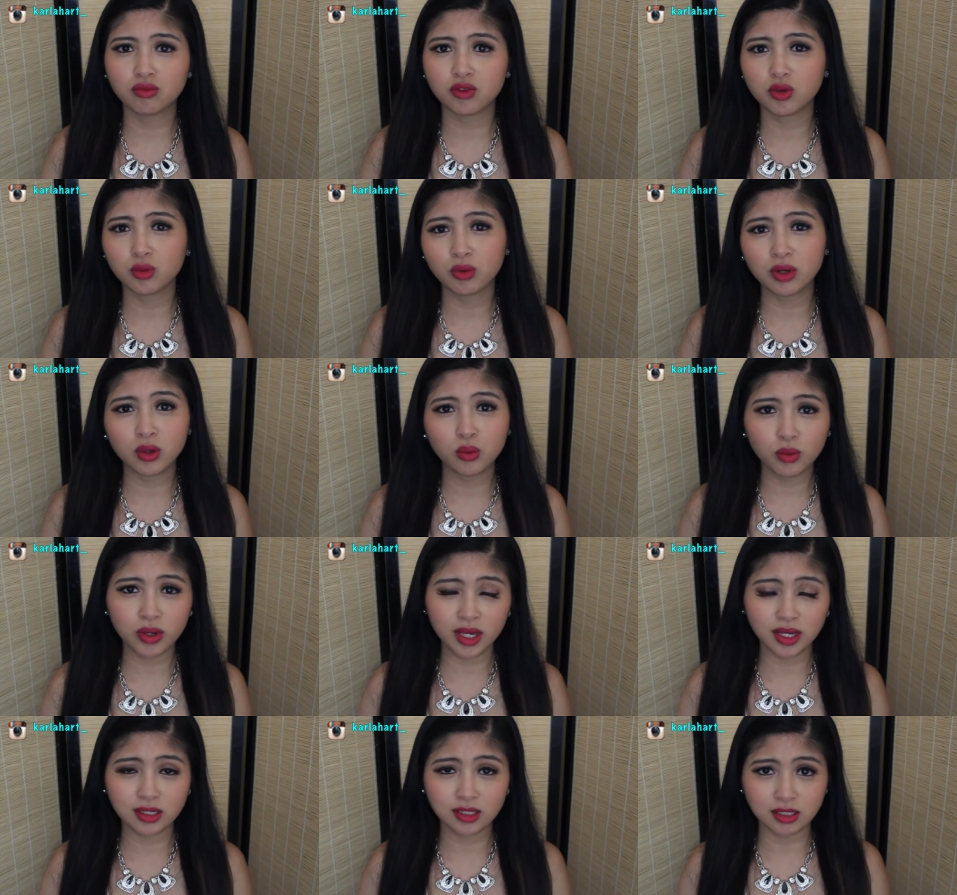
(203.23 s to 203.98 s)
three
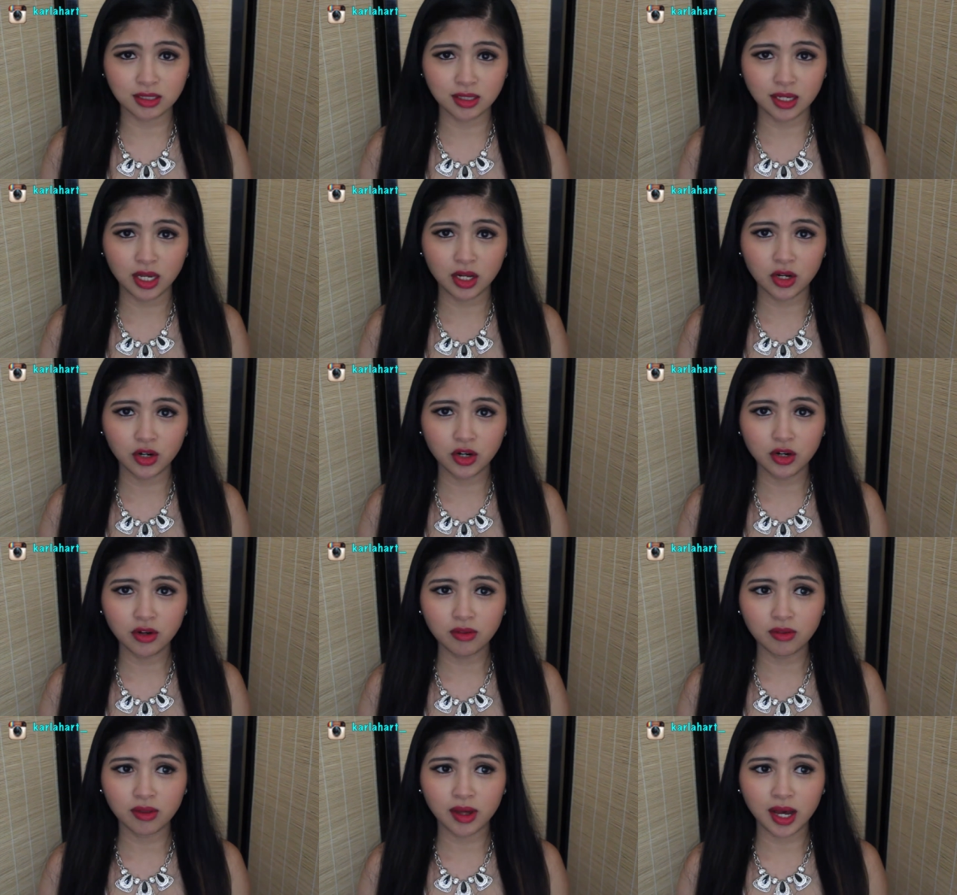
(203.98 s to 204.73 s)
weeks
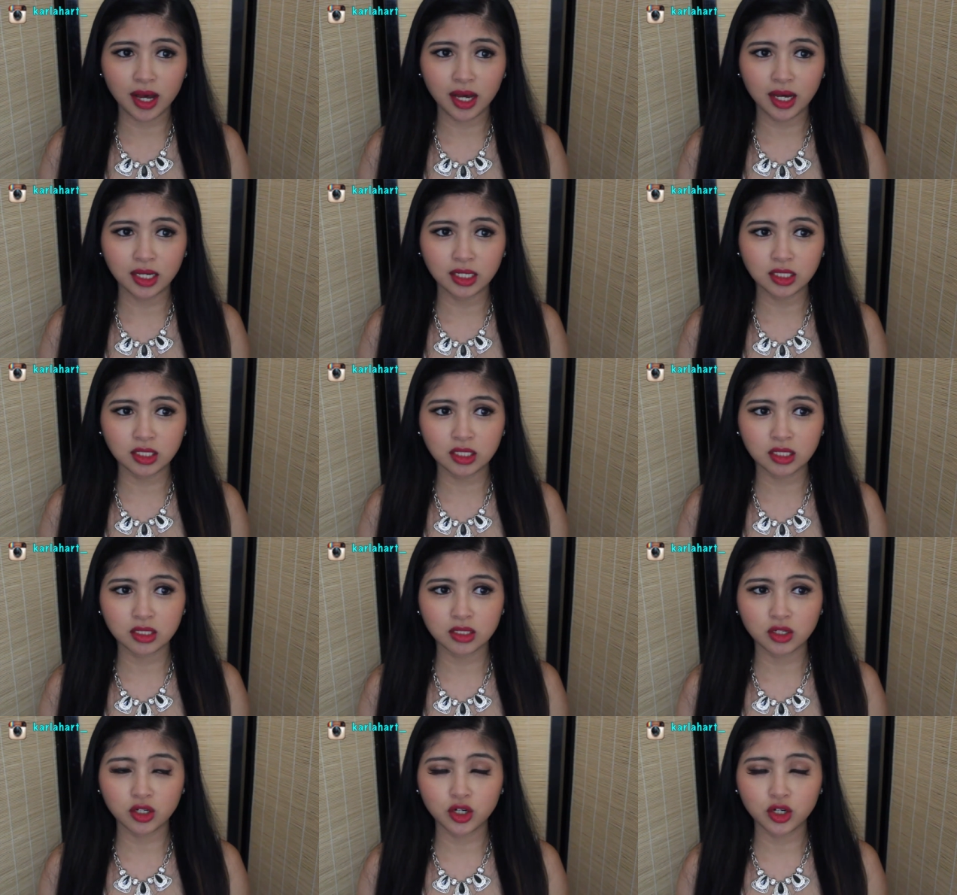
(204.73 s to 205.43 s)
later that